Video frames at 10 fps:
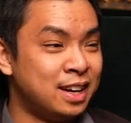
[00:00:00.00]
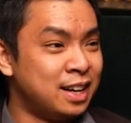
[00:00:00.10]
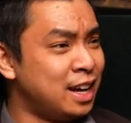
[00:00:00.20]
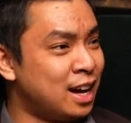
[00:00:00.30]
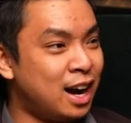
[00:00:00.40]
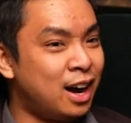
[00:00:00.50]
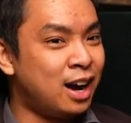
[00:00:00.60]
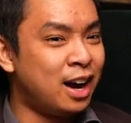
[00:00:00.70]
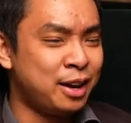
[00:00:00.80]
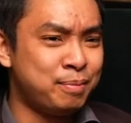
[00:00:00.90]
yeah
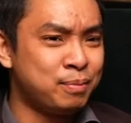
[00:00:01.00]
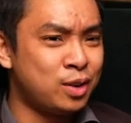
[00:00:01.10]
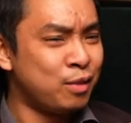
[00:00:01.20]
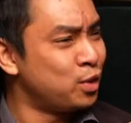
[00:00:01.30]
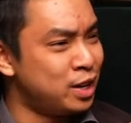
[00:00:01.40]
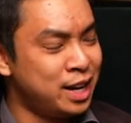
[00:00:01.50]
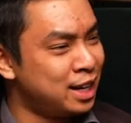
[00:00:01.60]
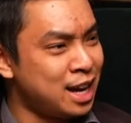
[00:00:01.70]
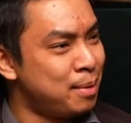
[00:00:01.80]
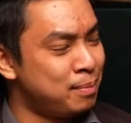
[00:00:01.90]
I, am i've got a
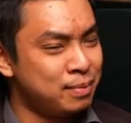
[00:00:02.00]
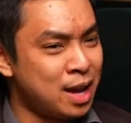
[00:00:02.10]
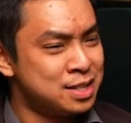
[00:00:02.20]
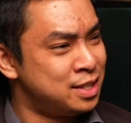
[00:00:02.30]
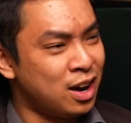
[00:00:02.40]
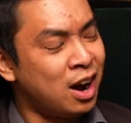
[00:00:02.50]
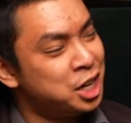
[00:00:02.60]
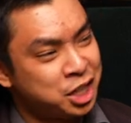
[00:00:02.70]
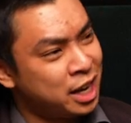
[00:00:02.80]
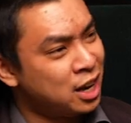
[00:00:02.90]
nickname as the
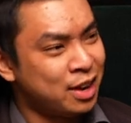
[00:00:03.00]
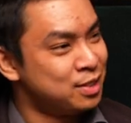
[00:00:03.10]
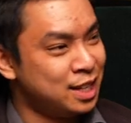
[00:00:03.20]
IGA guy on